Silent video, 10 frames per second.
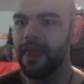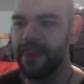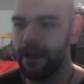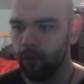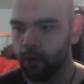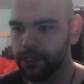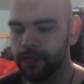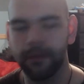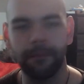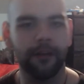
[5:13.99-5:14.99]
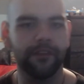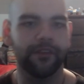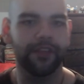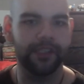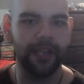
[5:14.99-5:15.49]
that worshipped the
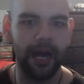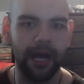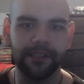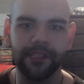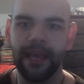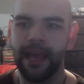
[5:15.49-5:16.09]
monsters as gods,